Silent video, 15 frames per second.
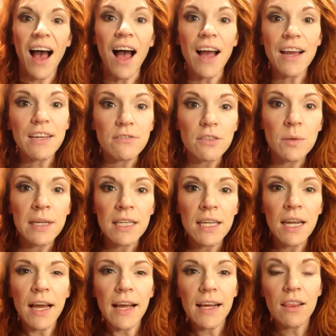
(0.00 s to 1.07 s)
Hi
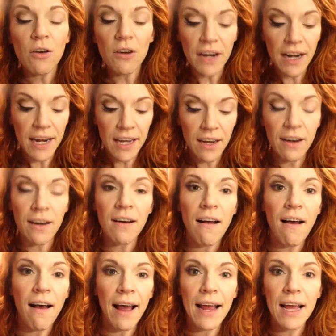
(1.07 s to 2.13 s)
everyone, Laura here.
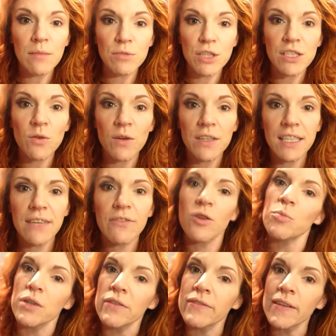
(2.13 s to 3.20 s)
I am just going to give you
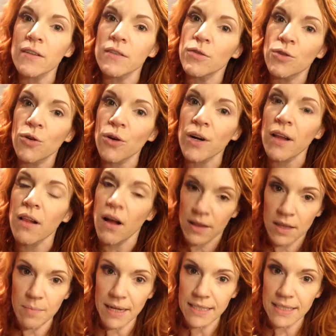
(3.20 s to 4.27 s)
a brief little tutorial
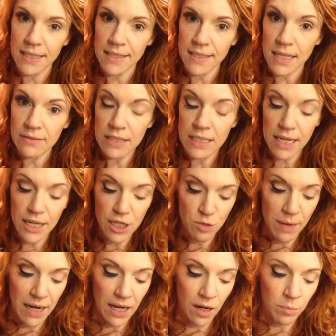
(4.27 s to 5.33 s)
on the basics of stage
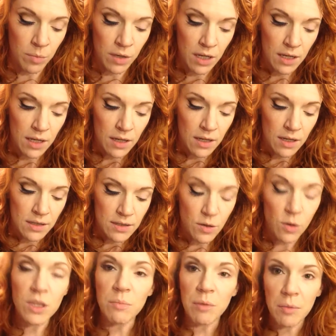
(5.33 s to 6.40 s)
makeup.
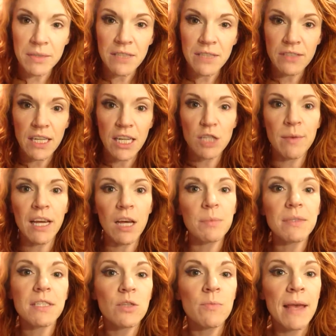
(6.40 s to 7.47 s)
So the purpose of stage
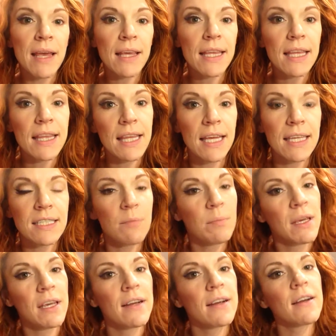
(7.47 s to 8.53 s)
makeup is to make things
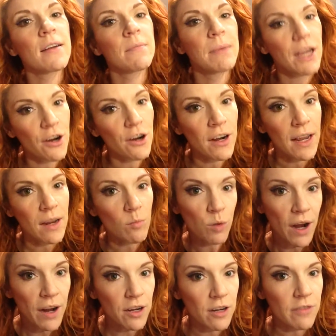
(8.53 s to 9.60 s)
appear bigger and
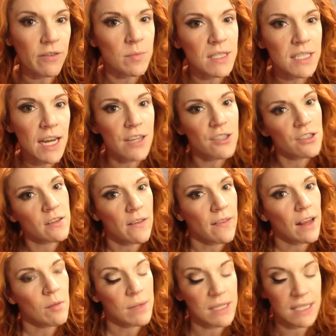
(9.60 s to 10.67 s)
brighter from stage so that
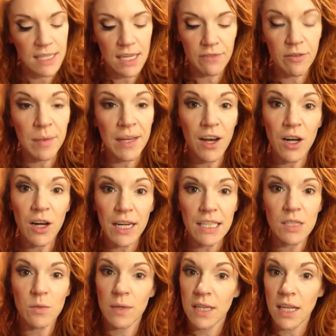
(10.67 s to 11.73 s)
they can be seen from the
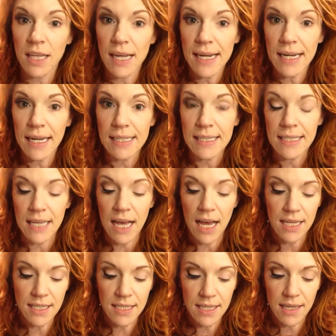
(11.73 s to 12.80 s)
audience when the light hits
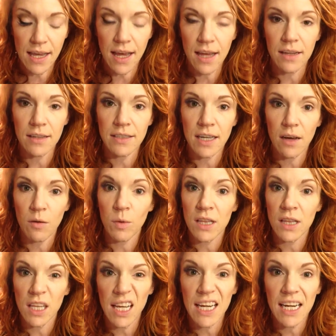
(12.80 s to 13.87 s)
us. And
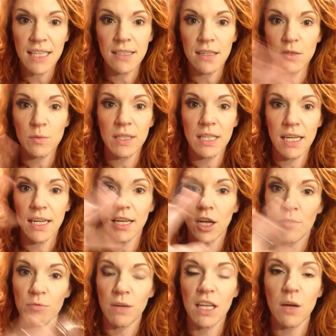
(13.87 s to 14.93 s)
when the light hits us, we tend to
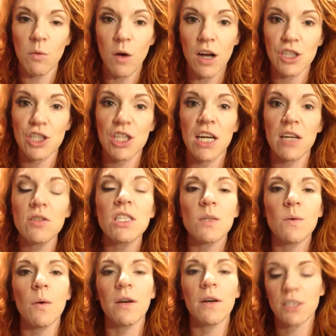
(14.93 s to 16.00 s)
get really washed out,
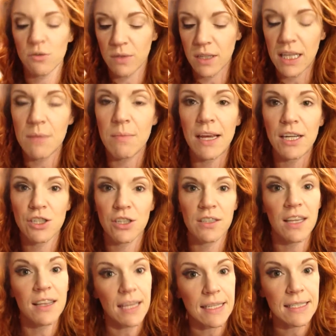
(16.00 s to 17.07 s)
so we want to really make sure
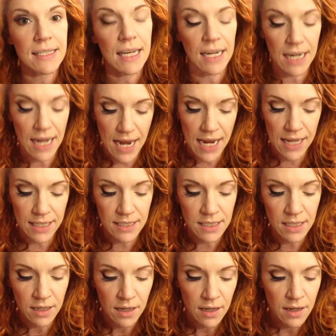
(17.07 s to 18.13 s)
that things get
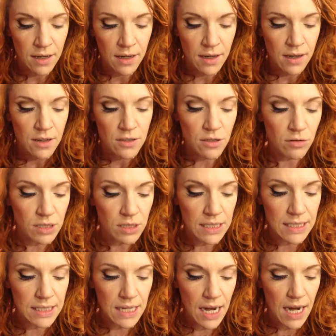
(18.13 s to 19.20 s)
enhanced. So
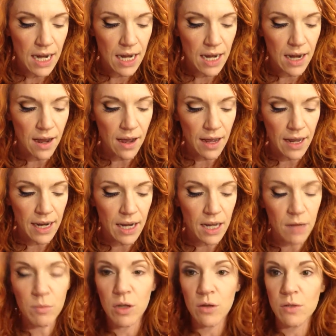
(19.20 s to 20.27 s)
today I
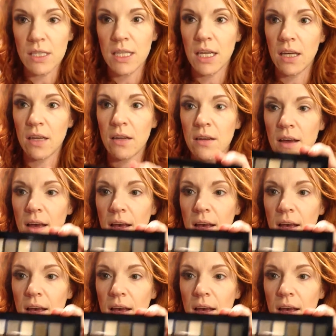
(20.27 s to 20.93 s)
am using,